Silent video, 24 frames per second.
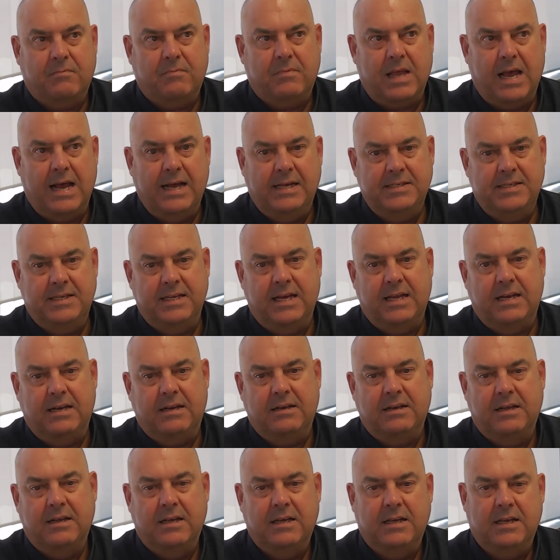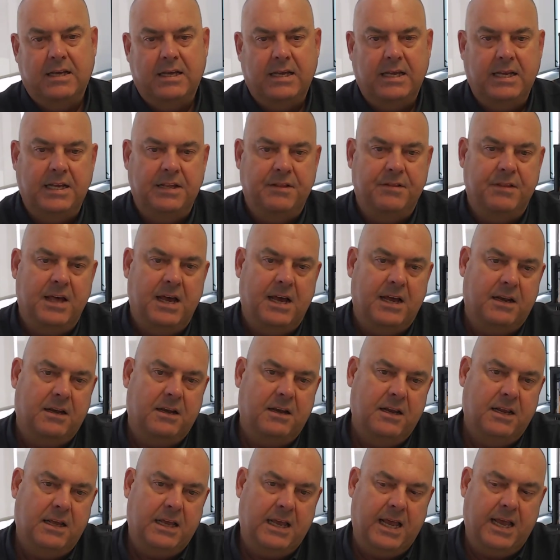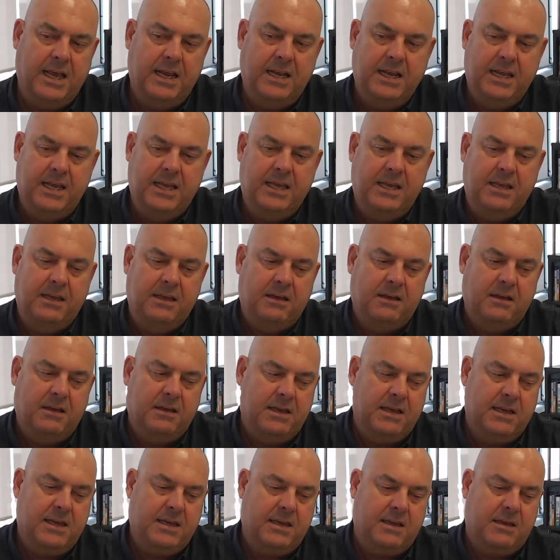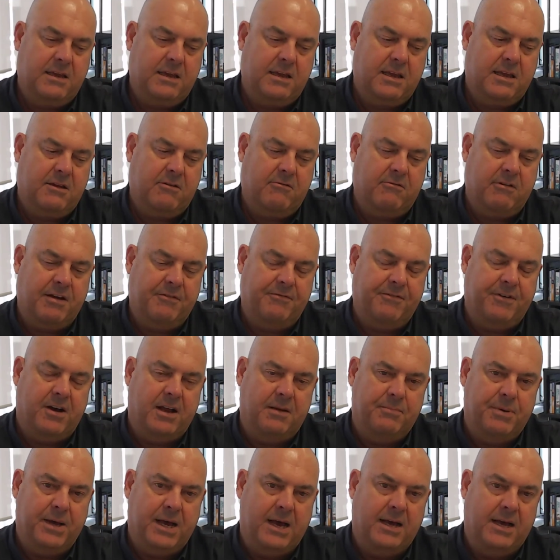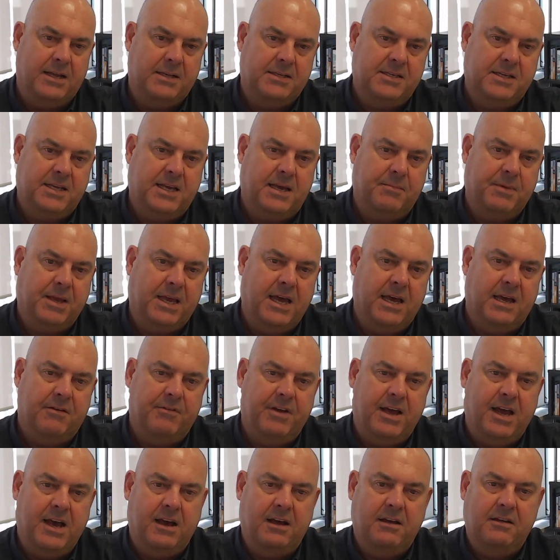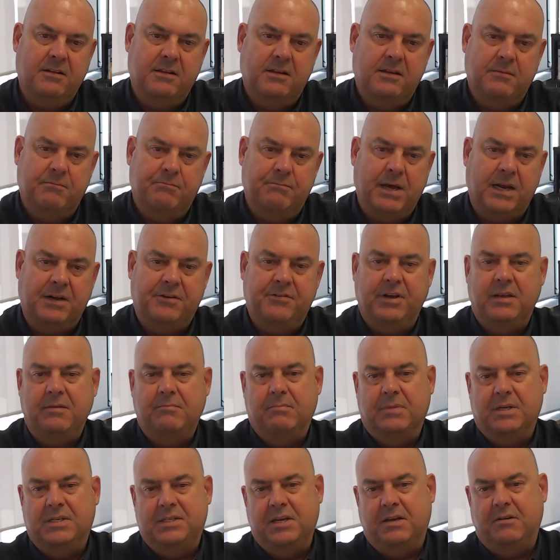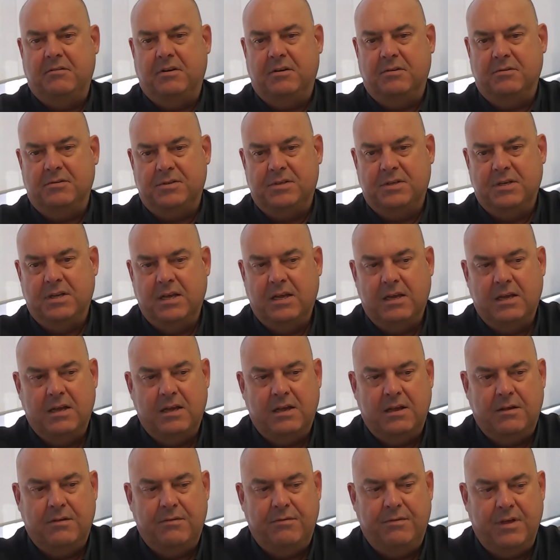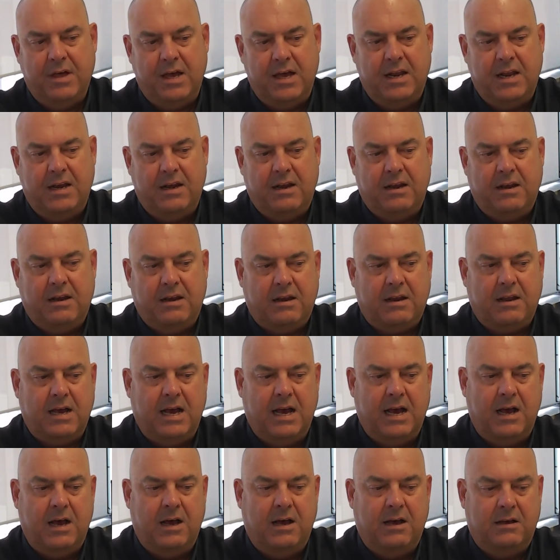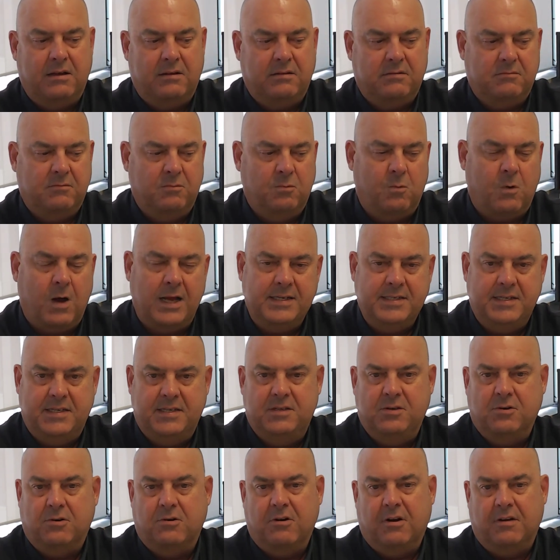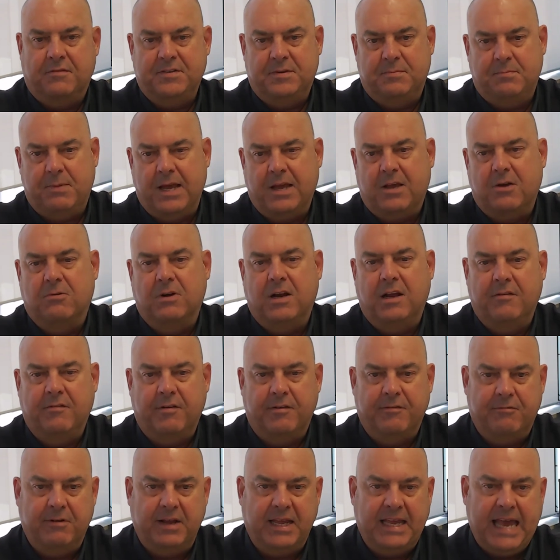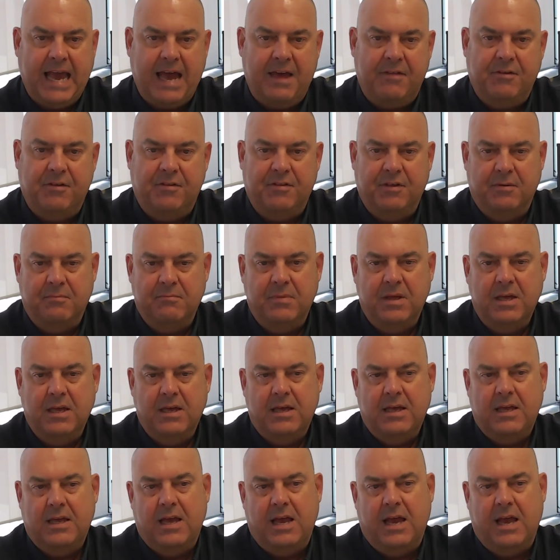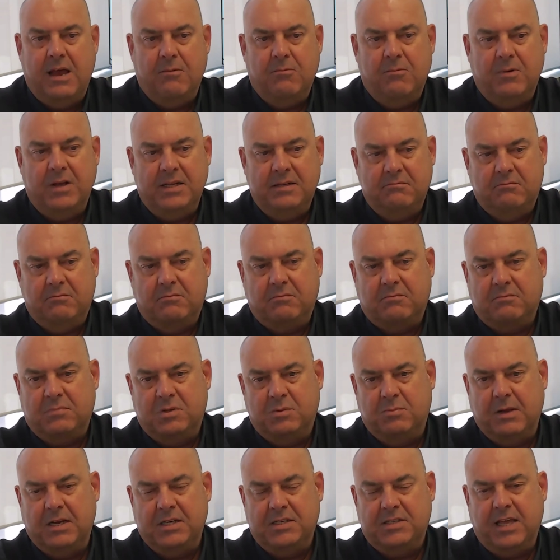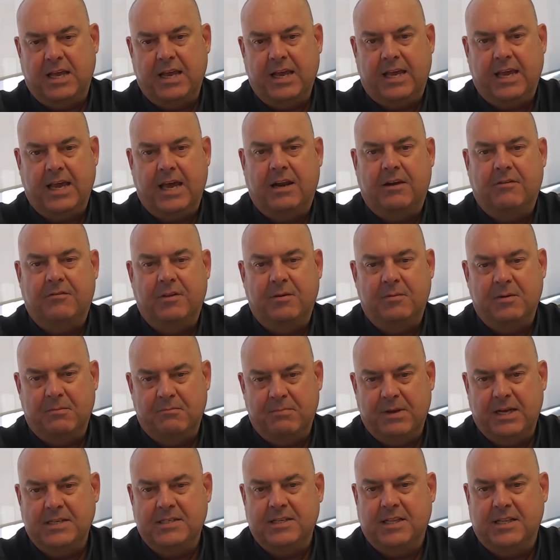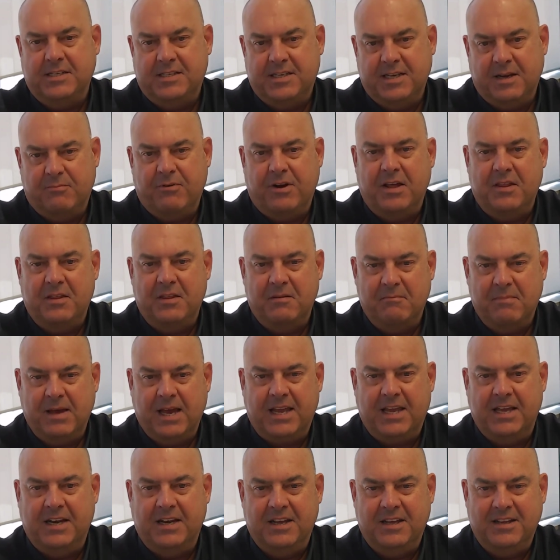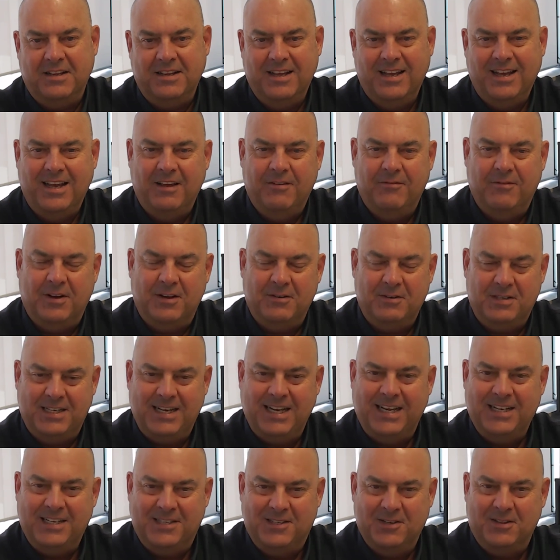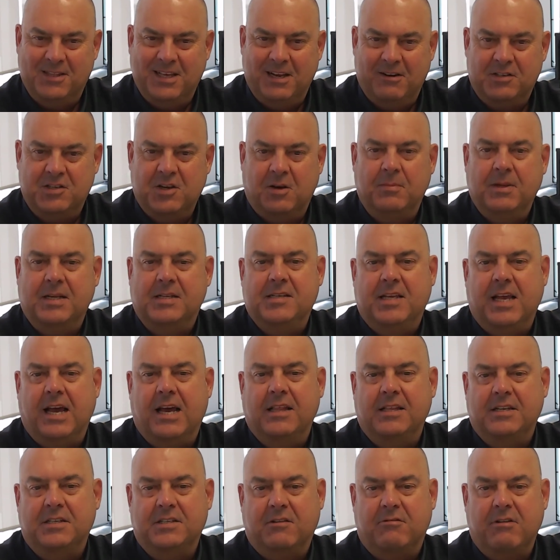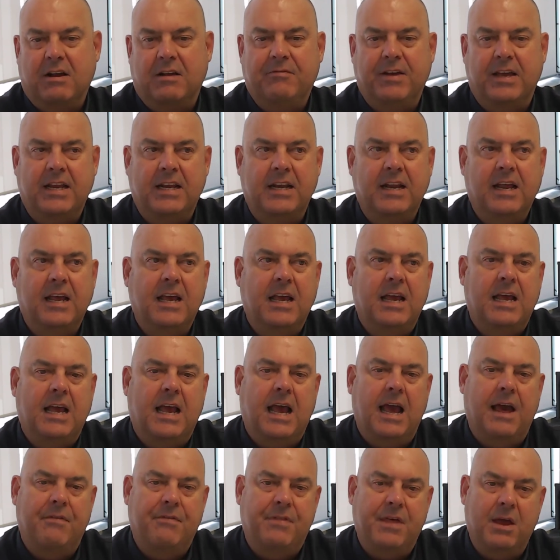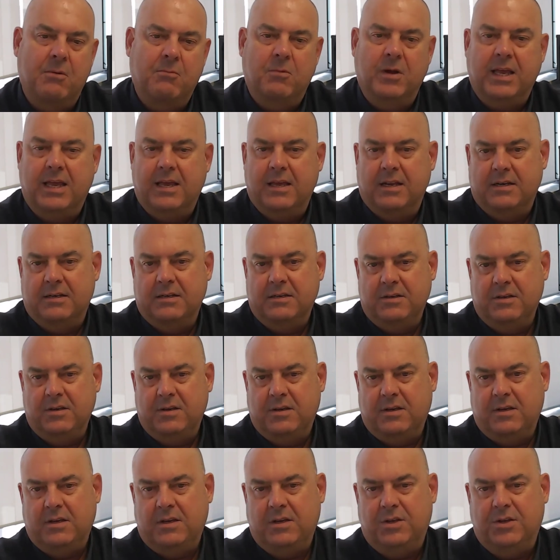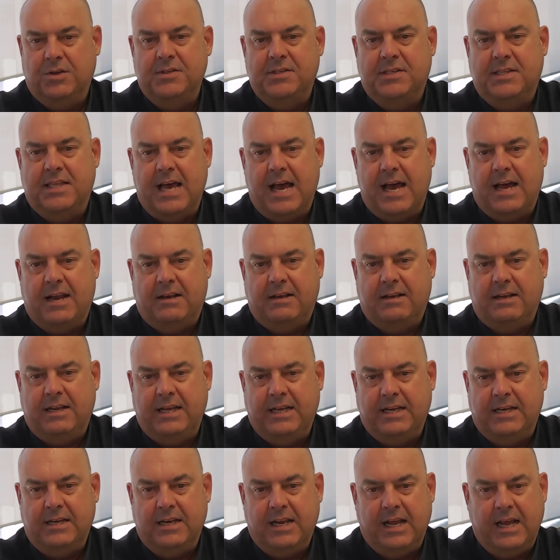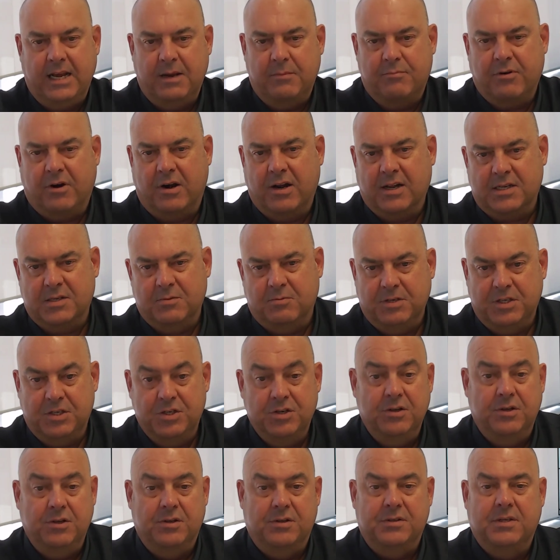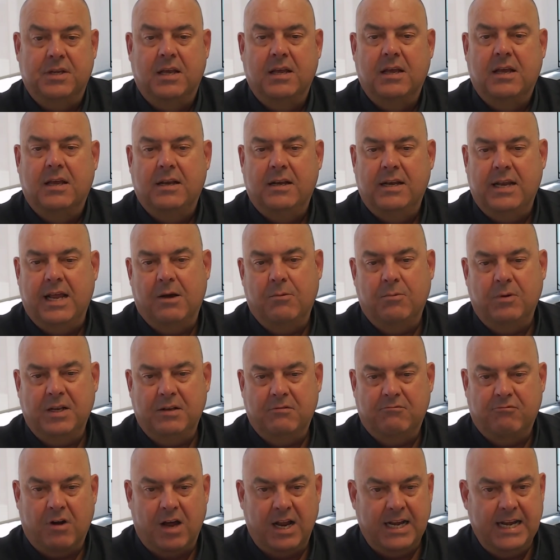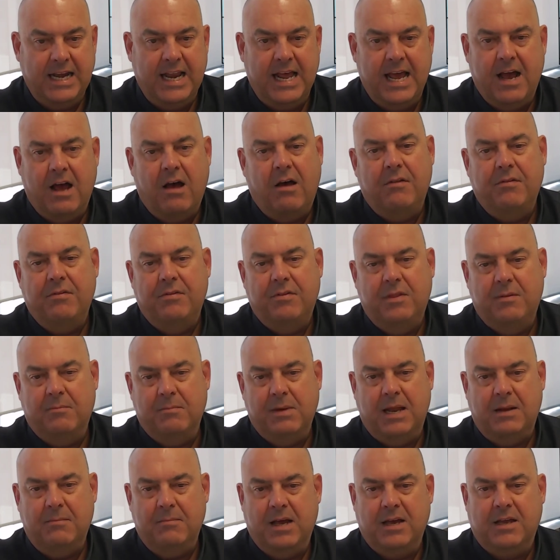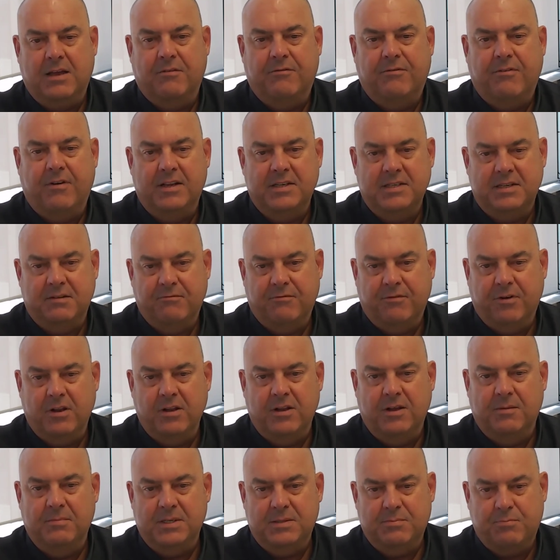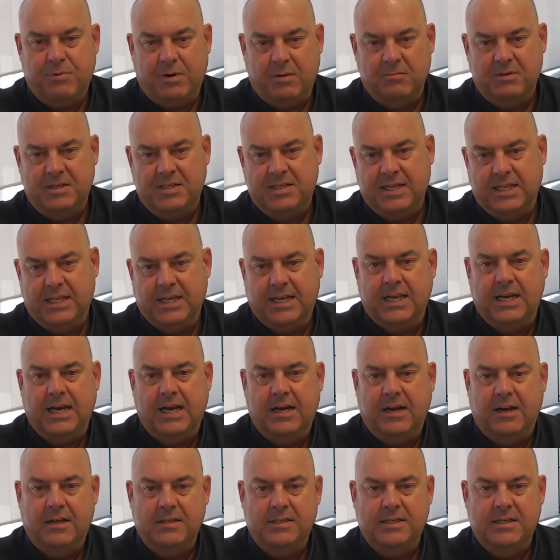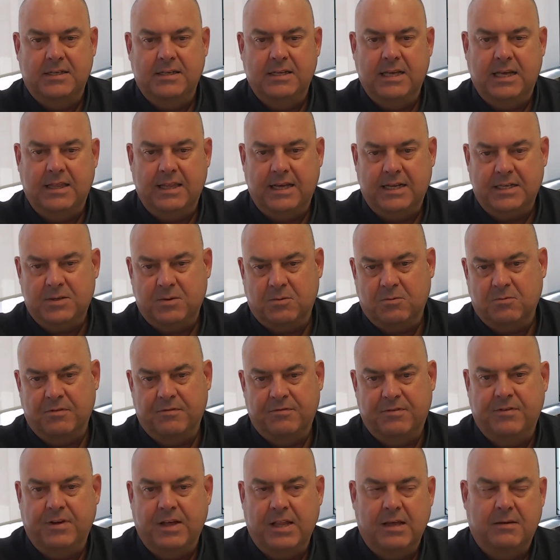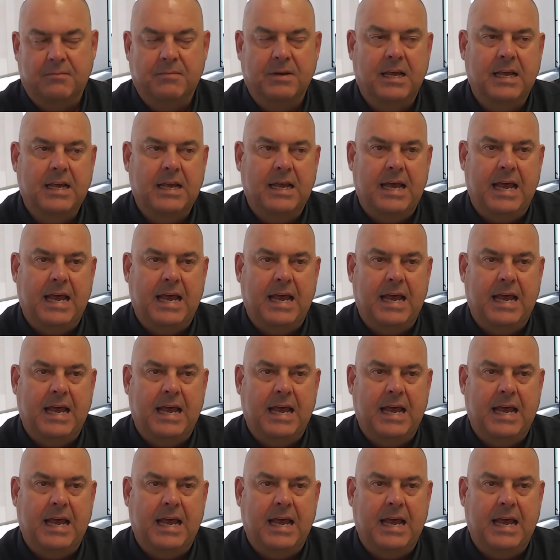asset in that any graphite parts coming out of our battery materials that are waste or off spec or whatever, if we gather them and we smash the heck out of them and basically separate them back into their atomic scale, into graphene, and then we can use that in any products we choose. Now, right now, the main market for us in volume is probably silicon anodes, and that's what we've developed.